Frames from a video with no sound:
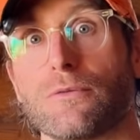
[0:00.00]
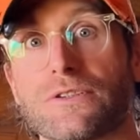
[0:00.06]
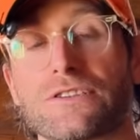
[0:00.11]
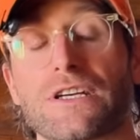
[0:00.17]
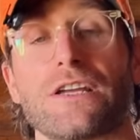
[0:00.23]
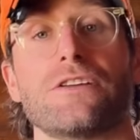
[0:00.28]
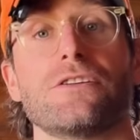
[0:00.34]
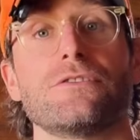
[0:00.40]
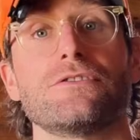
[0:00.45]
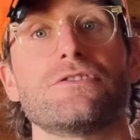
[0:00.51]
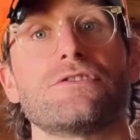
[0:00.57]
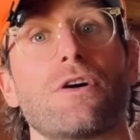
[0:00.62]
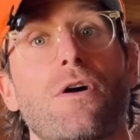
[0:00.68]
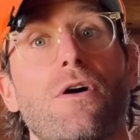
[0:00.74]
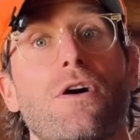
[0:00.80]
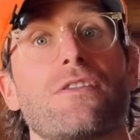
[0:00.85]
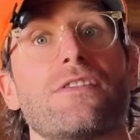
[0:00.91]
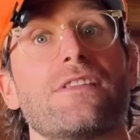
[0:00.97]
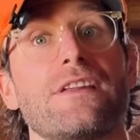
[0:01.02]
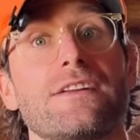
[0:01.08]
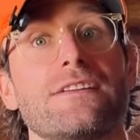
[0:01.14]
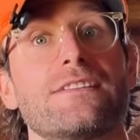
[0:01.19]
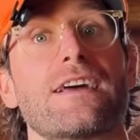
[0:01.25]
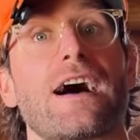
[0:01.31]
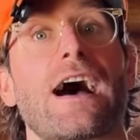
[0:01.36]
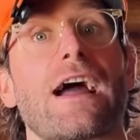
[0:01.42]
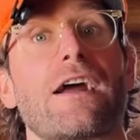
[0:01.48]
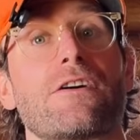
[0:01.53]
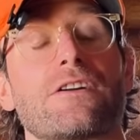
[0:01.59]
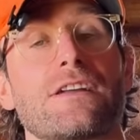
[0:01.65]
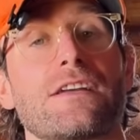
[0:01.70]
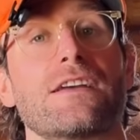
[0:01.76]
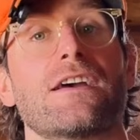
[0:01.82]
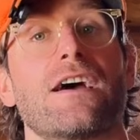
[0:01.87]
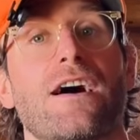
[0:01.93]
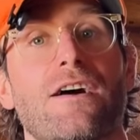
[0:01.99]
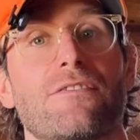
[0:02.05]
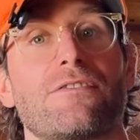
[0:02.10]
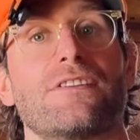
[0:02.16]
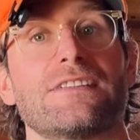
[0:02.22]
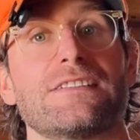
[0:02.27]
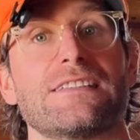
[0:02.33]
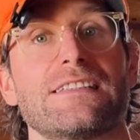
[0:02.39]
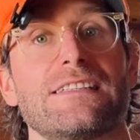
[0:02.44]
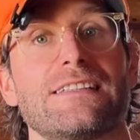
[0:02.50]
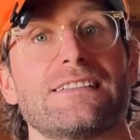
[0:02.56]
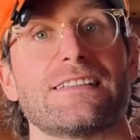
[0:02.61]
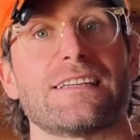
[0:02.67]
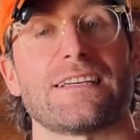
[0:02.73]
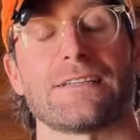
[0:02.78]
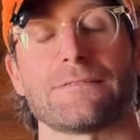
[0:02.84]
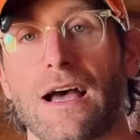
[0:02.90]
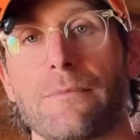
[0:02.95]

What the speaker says: which I used on the entirety of the CDT.